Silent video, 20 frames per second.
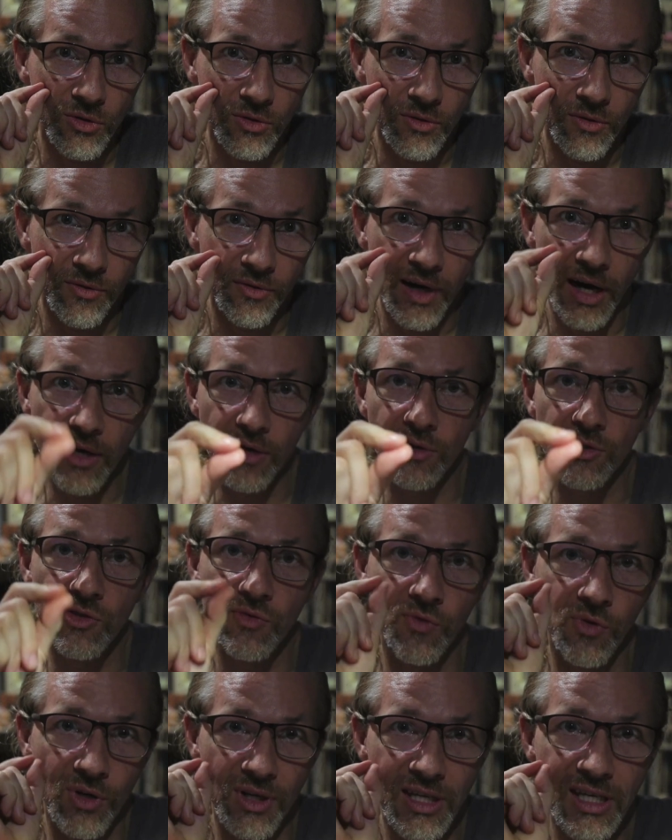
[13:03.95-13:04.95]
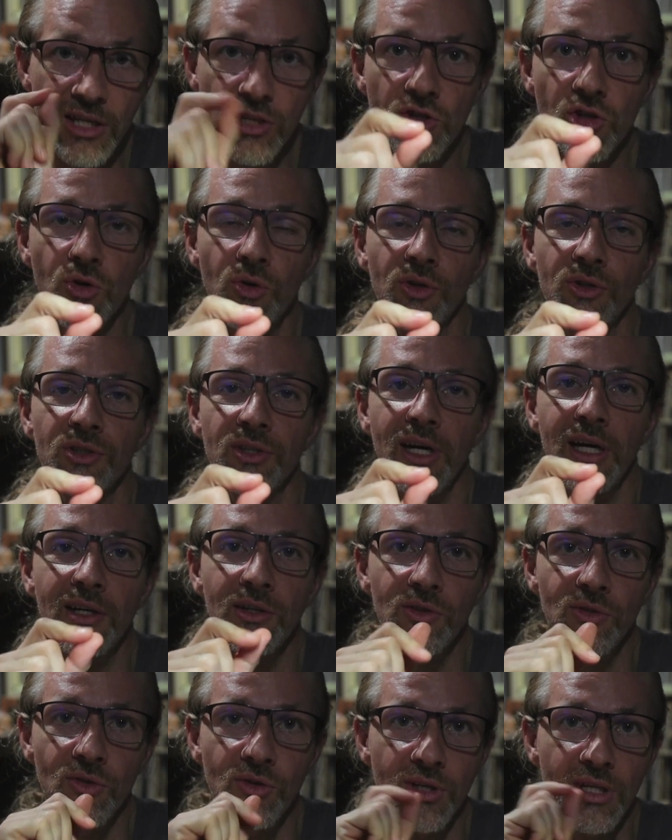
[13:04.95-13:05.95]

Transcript: wires for each conductor,